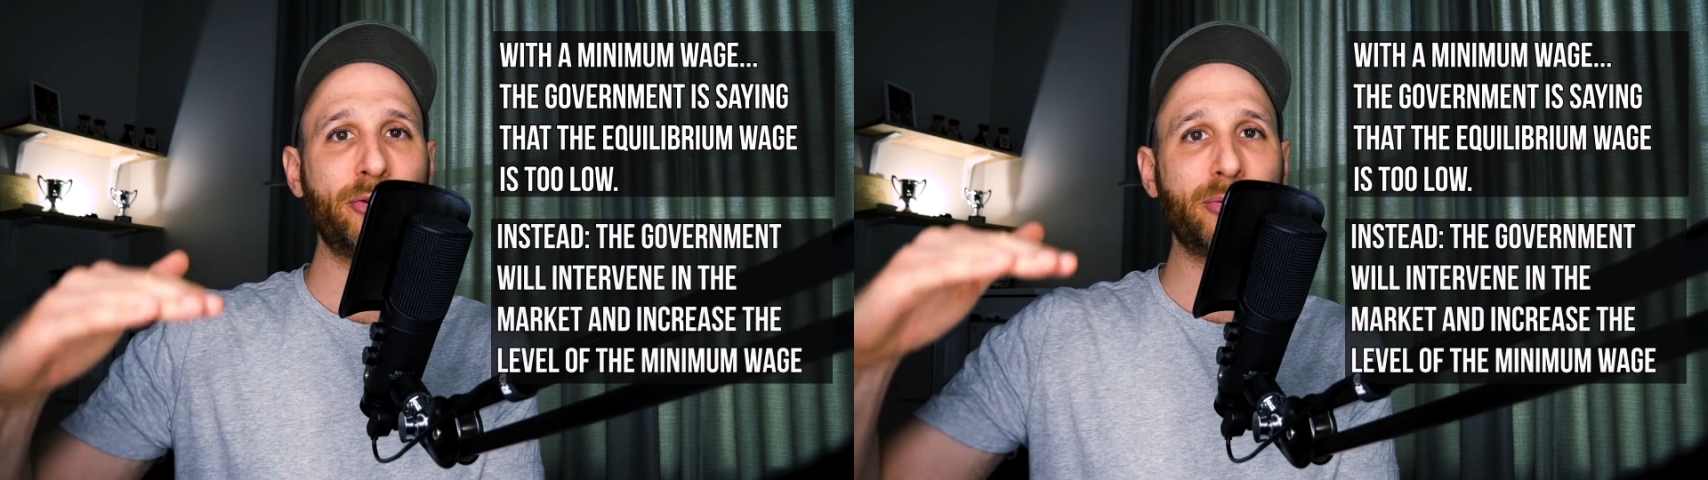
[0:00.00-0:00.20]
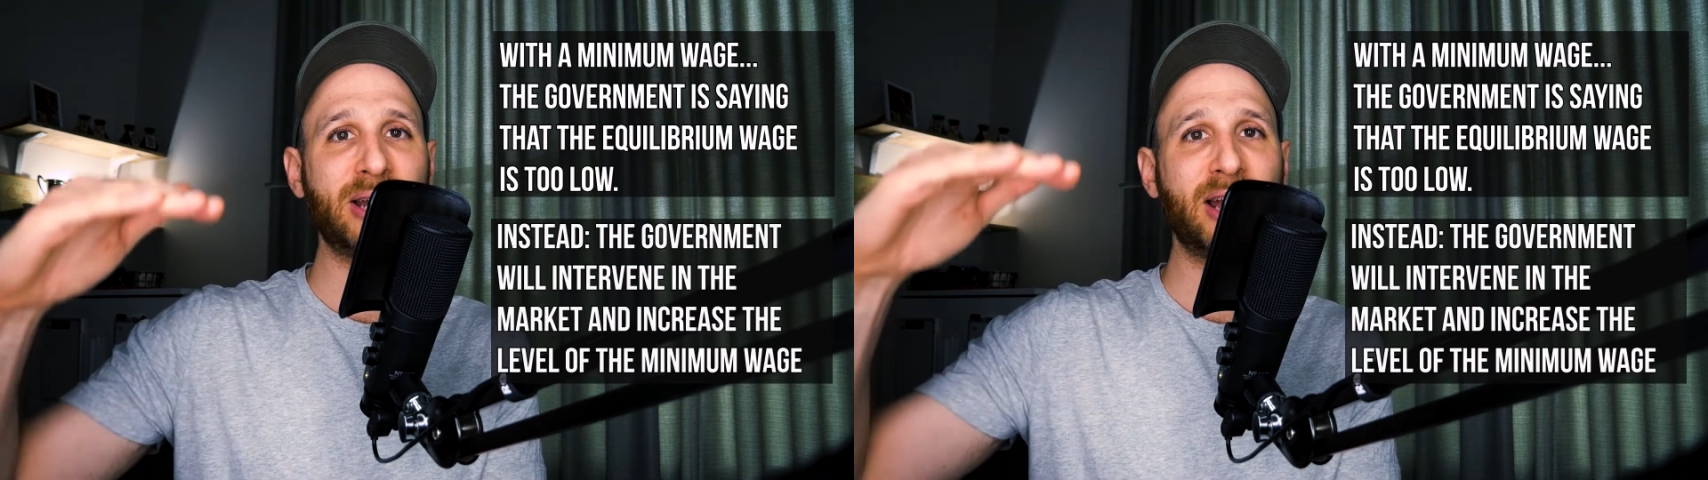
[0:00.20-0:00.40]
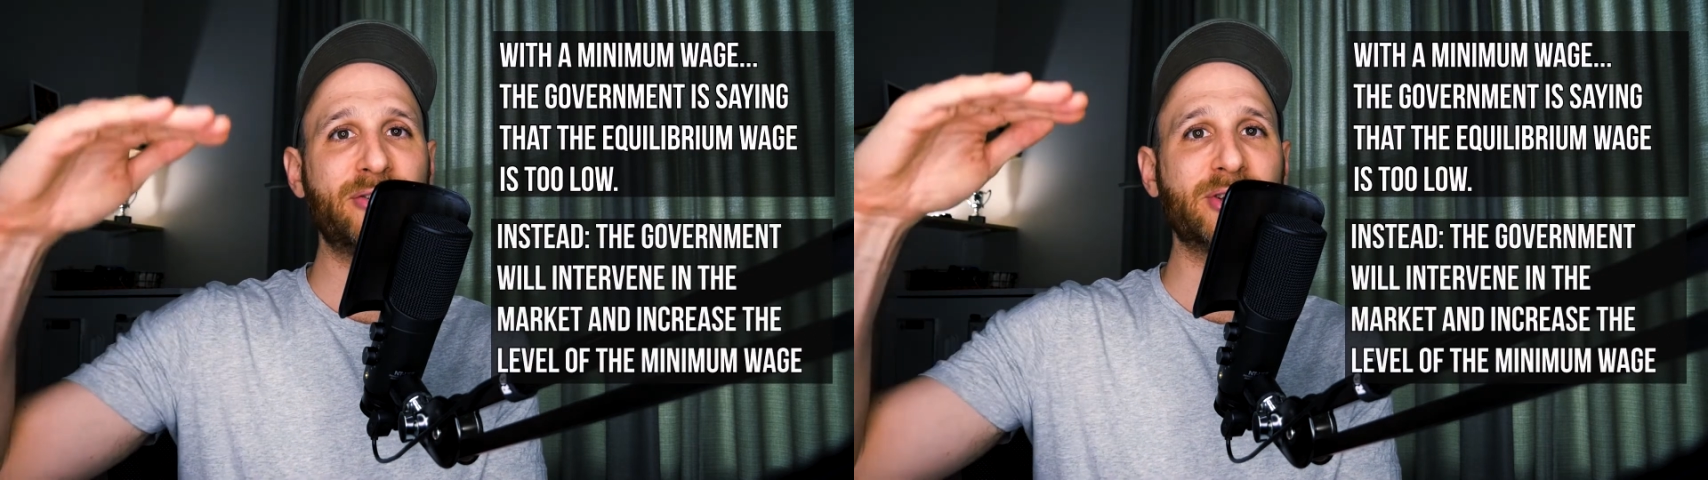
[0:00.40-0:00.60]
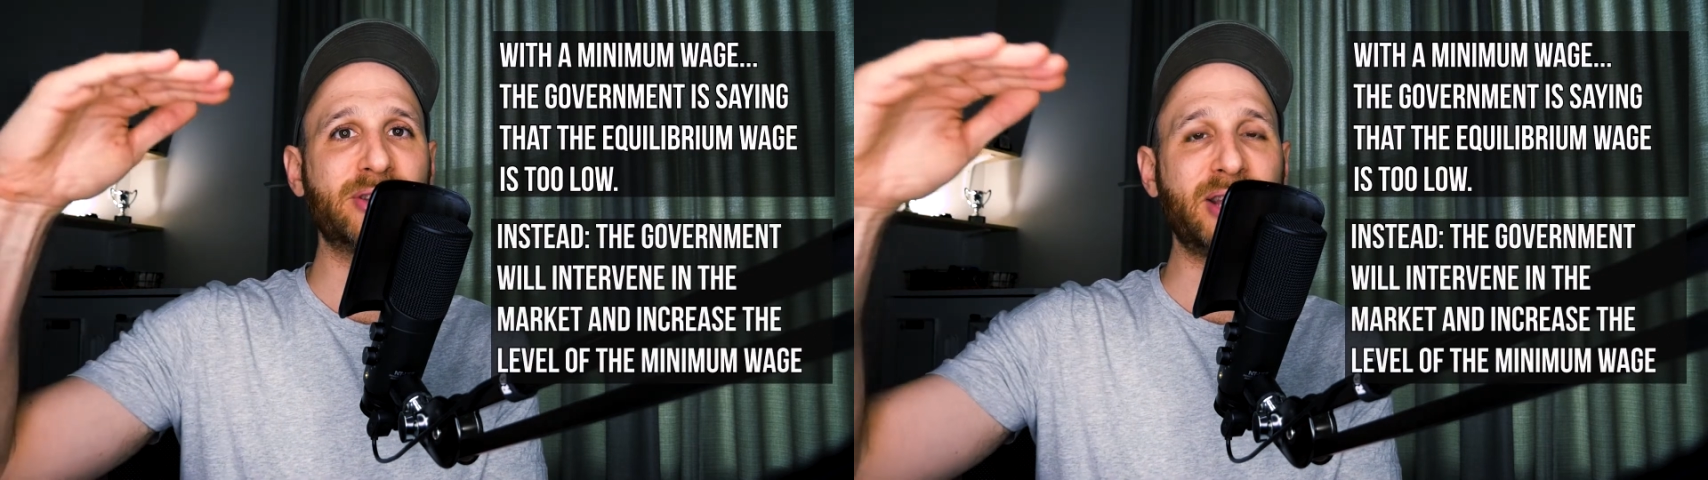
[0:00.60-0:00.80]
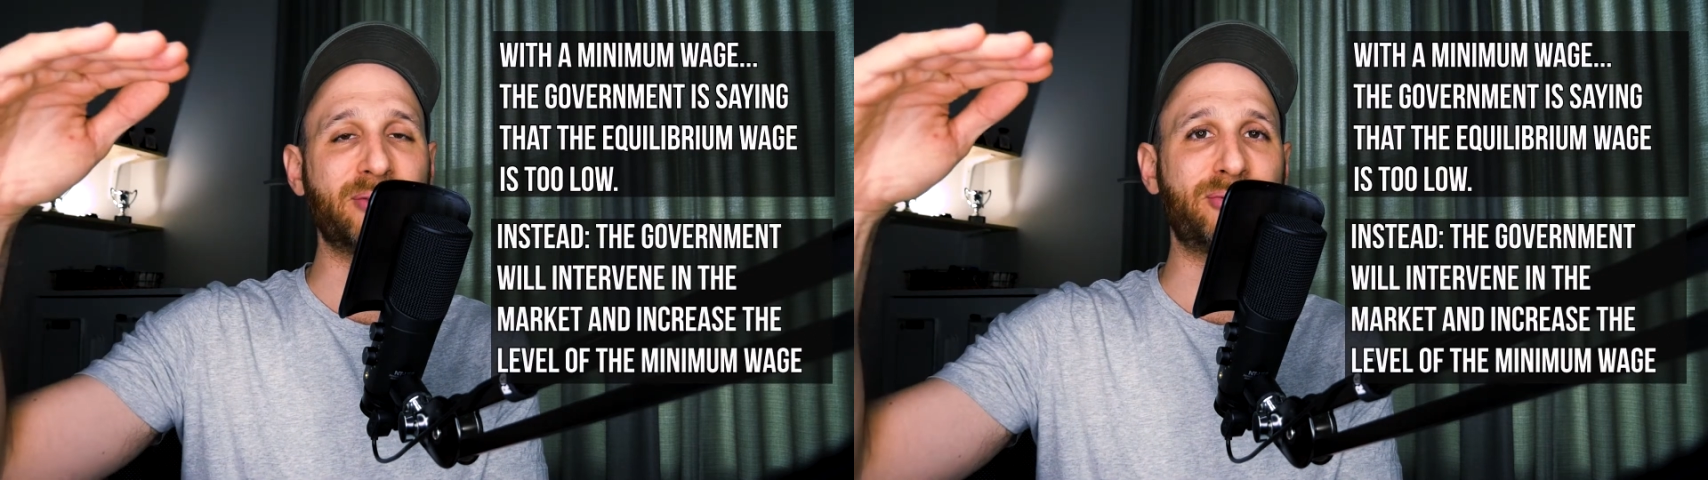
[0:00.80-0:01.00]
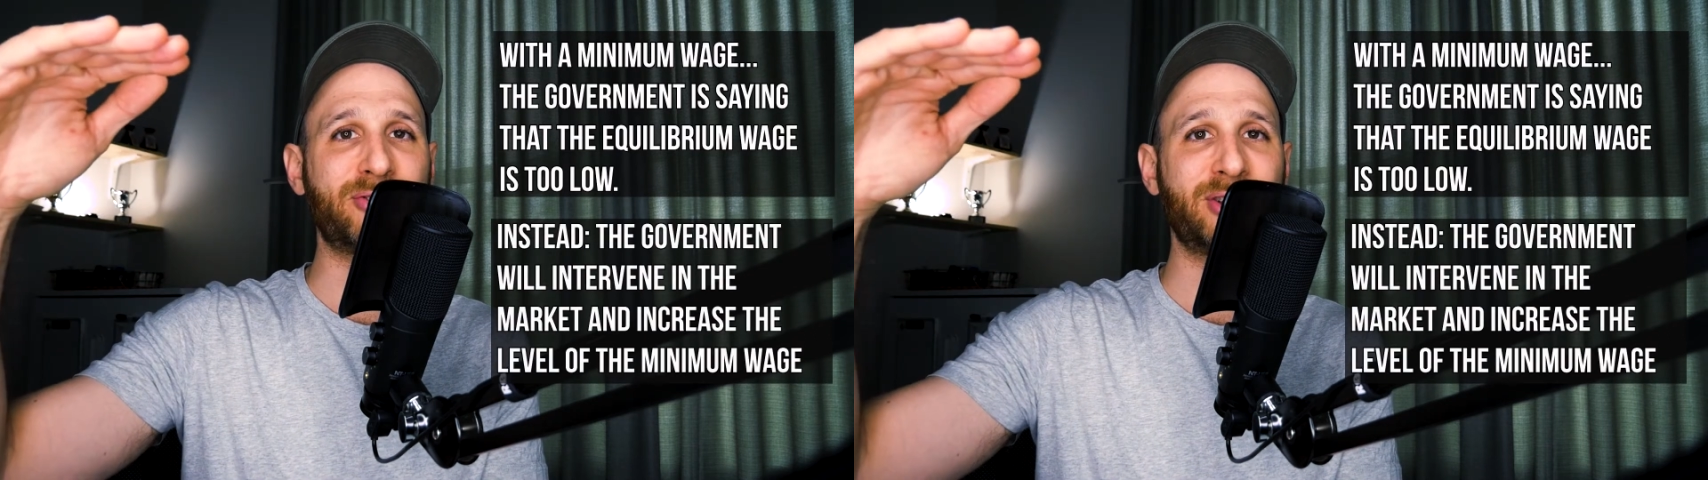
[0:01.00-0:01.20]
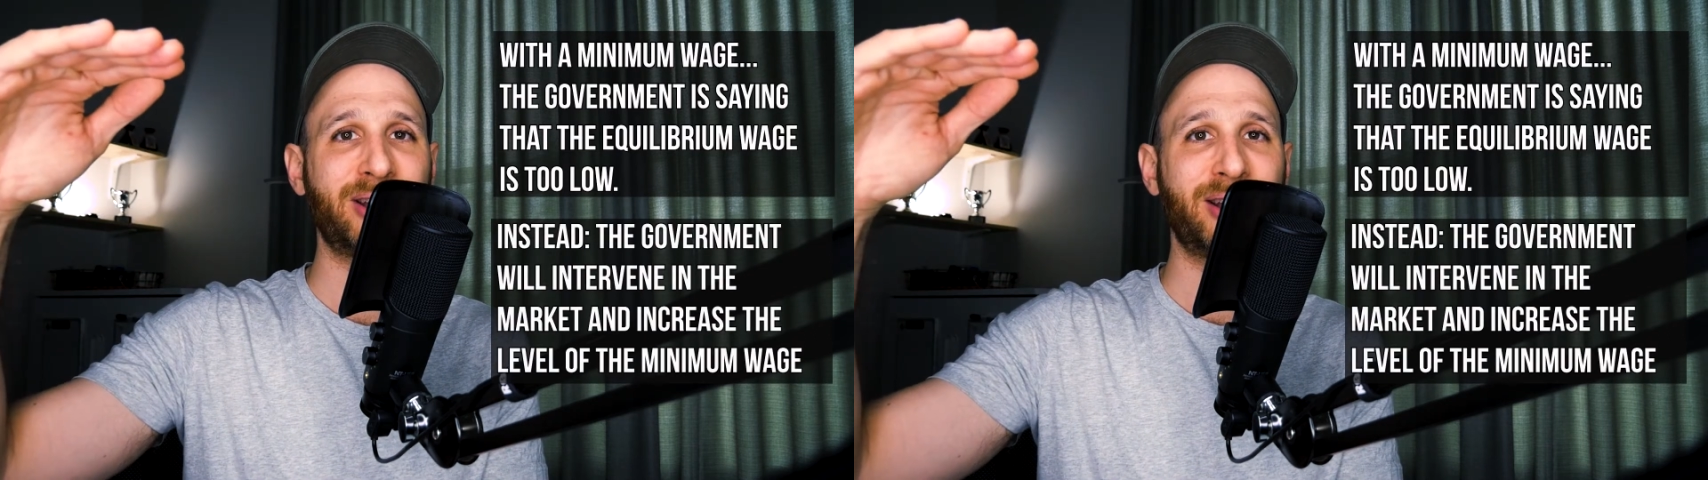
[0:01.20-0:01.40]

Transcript: is we need to lift